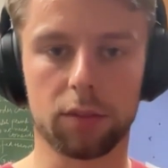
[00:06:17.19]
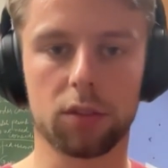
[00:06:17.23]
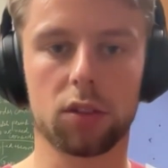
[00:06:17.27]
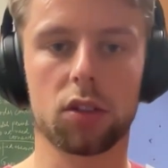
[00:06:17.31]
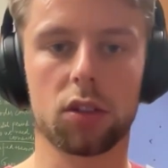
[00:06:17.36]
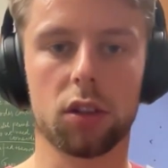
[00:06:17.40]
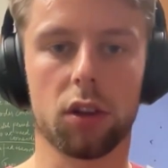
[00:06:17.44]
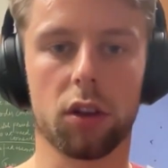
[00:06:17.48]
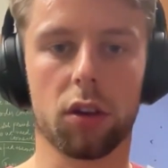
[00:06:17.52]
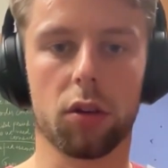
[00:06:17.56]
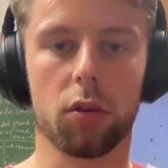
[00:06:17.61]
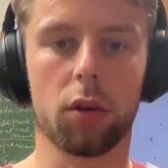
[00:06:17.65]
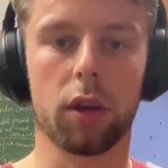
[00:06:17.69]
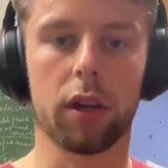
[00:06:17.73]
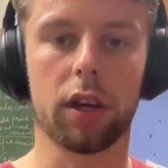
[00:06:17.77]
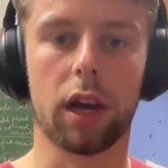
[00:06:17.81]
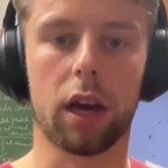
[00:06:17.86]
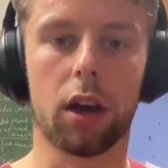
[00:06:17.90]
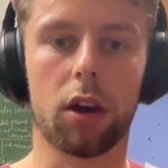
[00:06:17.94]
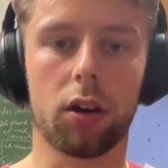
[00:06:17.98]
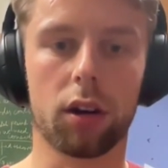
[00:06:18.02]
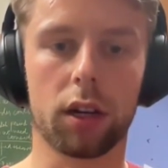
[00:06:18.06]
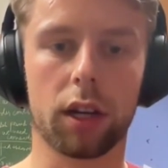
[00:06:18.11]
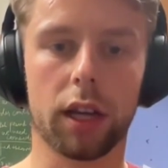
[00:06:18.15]
So in
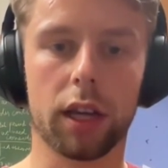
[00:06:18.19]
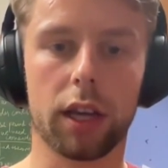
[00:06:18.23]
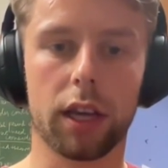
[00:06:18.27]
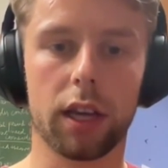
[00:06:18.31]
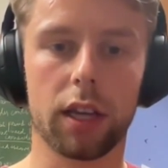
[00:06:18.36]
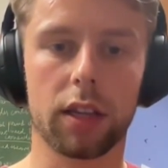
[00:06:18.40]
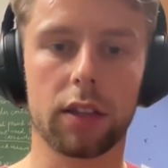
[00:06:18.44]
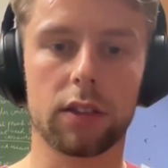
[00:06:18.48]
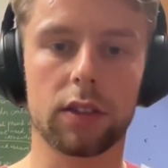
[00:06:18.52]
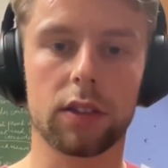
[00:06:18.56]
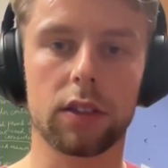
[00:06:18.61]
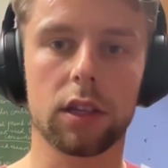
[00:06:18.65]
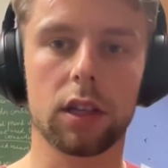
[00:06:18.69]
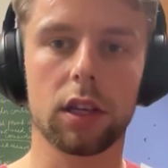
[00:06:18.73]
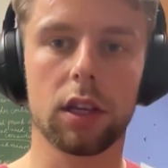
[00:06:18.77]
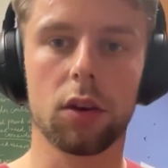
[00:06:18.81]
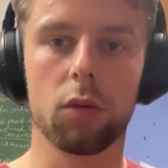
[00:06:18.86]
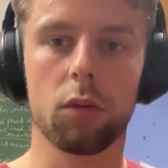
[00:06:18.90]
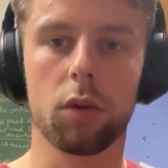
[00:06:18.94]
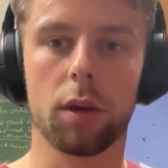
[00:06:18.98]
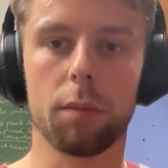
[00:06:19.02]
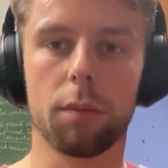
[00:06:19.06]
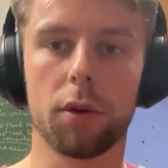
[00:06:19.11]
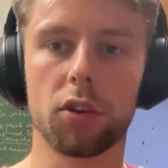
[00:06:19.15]
our case,
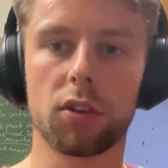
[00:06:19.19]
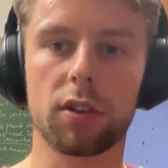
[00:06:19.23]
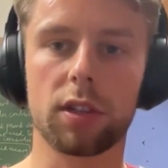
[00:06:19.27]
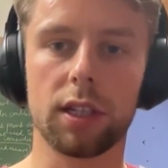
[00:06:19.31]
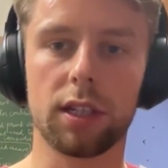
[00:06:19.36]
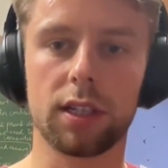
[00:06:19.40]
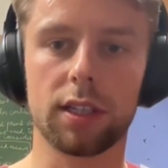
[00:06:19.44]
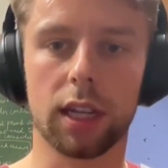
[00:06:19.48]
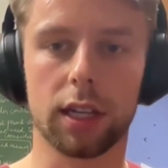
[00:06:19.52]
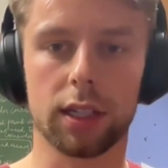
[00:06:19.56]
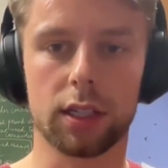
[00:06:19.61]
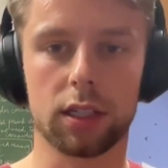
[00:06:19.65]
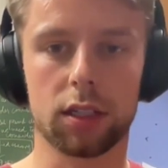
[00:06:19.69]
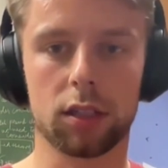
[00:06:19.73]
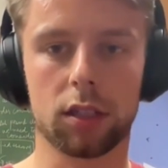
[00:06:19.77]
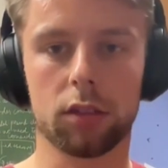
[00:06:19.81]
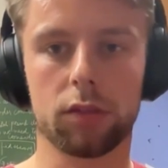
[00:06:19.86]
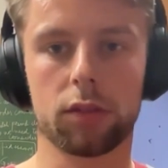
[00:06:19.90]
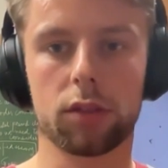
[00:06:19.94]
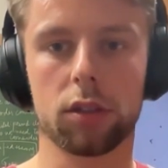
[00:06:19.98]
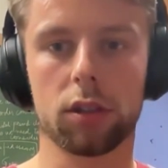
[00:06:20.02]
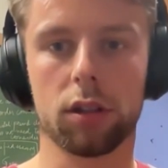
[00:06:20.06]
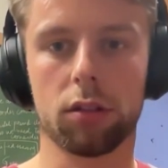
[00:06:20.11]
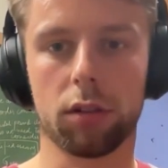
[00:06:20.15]
we are mostly
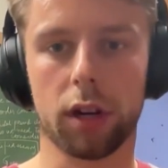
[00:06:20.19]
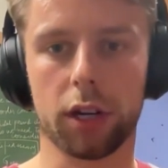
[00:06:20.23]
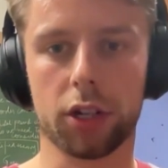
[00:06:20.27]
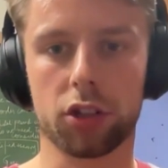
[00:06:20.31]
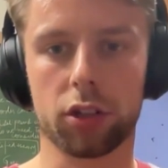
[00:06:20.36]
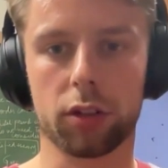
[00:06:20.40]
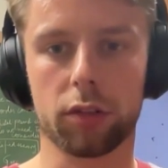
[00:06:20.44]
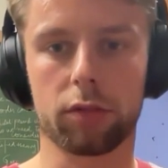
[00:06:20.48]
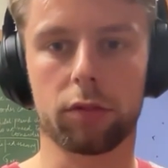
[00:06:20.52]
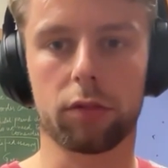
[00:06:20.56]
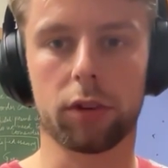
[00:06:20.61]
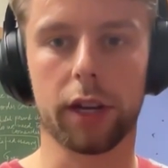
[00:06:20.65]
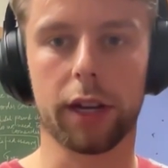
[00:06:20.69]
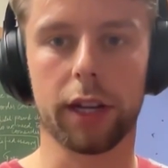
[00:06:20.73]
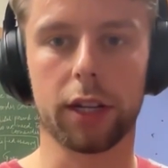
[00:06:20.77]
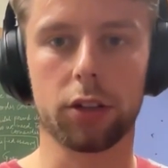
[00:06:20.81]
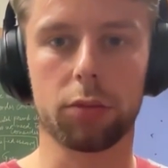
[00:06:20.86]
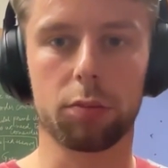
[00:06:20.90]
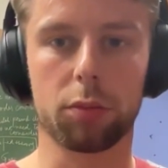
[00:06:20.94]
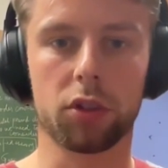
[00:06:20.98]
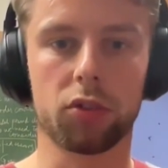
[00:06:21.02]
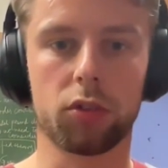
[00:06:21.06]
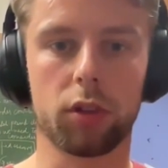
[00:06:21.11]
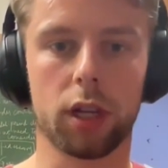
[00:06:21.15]
sensitive to the redshift
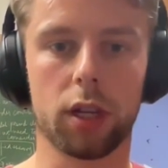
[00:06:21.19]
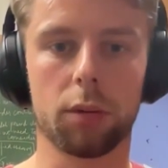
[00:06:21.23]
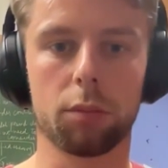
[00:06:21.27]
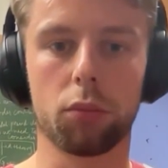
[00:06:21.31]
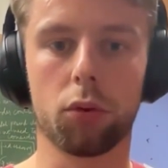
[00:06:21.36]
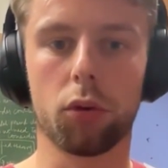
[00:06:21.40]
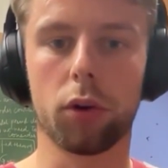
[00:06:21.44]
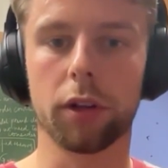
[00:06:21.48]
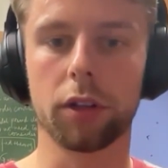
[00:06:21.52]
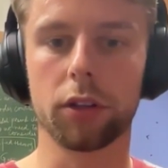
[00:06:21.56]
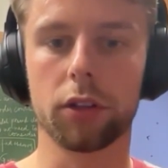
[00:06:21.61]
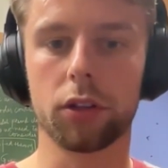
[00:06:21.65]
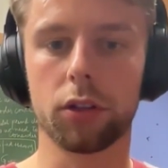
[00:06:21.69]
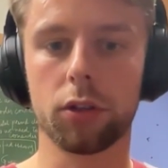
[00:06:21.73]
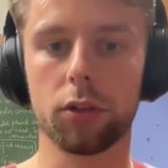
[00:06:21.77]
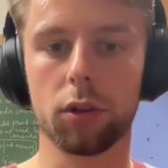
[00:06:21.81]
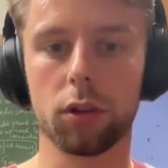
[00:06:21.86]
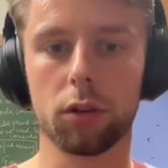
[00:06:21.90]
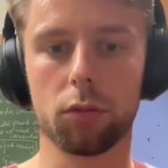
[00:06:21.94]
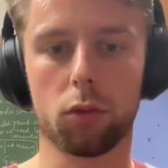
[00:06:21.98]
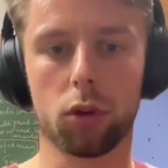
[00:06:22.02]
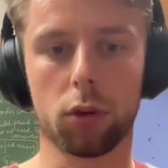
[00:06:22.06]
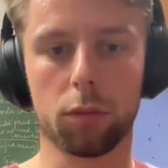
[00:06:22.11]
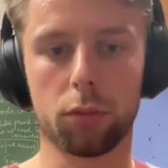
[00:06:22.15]
range between 0.2
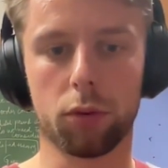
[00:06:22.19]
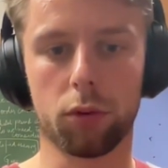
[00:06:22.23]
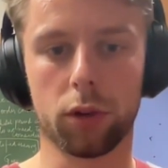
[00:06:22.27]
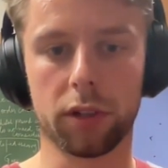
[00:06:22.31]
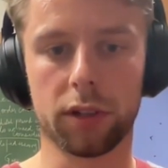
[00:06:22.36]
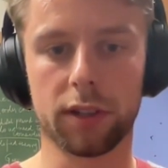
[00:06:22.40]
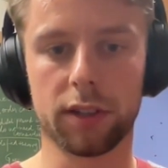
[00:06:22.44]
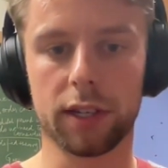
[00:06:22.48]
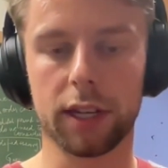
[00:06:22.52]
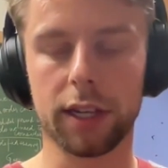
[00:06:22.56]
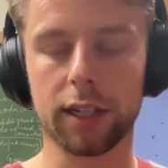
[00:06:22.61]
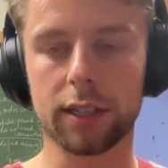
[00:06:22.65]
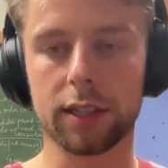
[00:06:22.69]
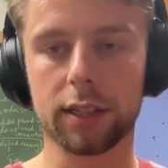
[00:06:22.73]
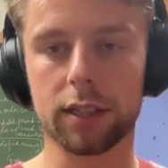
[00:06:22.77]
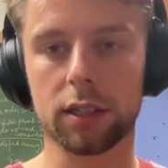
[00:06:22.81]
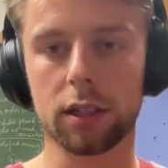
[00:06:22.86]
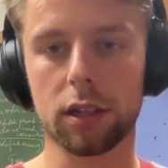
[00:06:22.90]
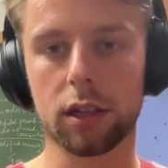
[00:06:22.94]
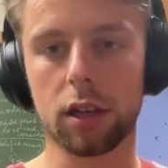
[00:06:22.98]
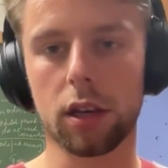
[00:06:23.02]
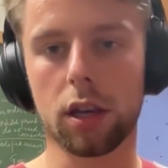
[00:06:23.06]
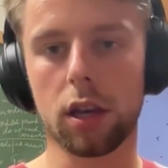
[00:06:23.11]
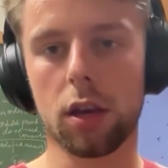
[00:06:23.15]
and 1.6,
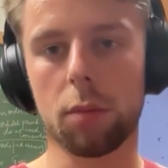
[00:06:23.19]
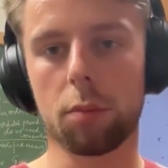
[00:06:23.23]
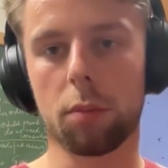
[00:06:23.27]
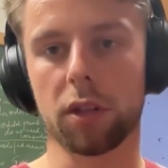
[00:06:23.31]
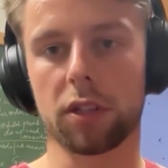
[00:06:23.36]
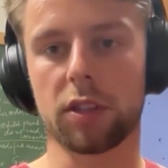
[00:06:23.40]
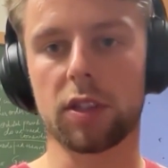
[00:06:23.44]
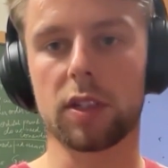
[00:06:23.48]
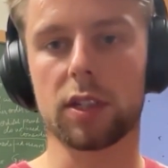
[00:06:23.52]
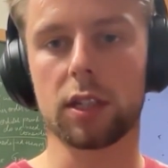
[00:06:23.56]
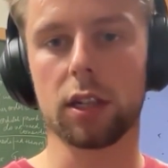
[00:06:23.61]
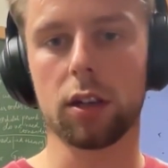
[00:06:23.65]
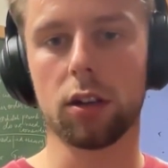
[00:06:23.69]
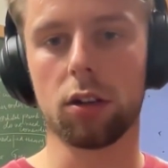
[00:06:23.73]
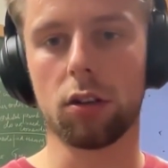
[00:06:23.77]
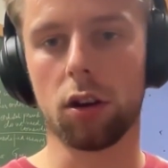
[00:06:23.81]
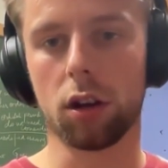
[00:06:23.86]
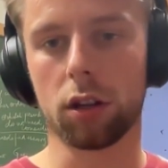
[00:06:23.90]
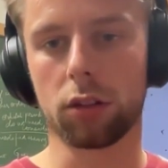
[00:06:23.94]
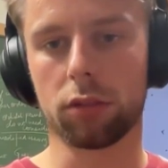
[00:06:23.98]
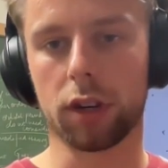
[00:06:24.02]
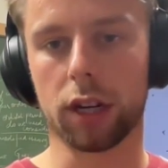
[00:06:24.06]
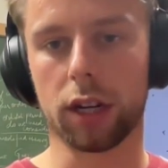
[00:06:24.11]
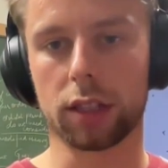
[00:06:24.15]
but still
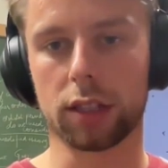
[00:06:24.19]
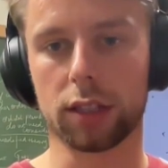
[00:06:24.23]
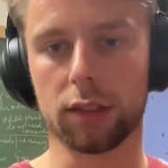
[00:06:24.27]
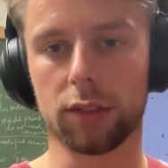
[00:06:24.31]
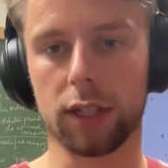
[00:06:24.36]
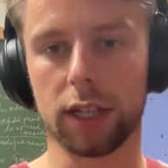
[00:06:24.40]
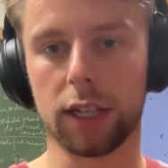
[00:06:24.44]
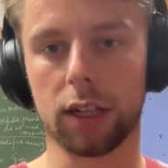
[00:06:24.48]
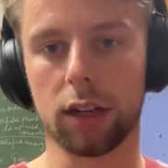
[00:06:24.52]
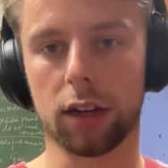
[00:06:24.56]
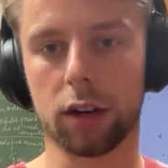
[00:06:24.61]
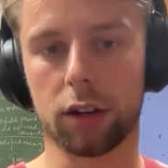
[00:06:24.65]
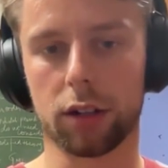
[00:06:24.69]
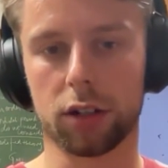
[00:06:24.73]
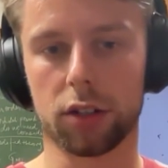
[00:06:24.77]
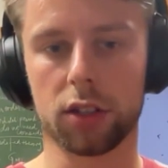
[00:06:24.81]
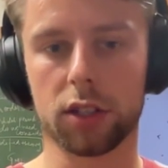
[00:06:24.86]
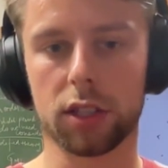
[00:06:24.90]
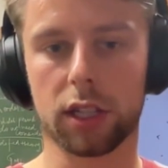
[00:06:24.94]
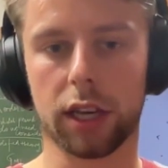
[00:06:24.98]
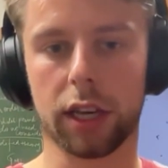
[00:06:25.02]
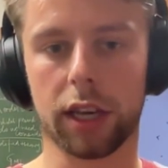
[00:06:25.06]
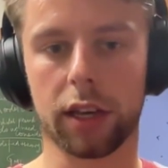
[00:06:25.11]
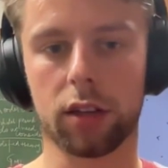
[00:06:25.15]
on relatively large
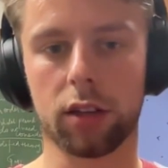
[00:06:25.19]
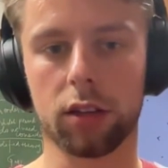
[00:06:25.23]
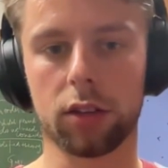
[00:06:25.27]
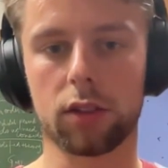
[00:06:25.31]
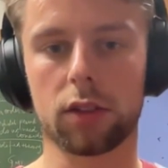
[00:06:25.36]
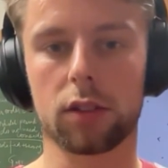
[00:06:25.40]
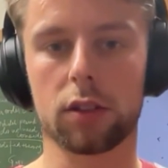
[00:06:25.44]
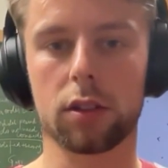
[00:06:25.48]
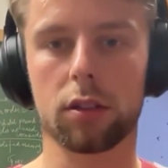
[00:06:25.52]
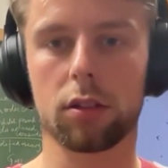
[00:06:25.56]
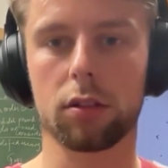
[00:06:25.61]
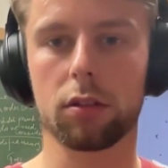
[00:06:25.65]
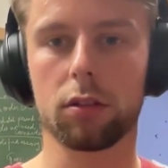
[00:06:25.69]
scales,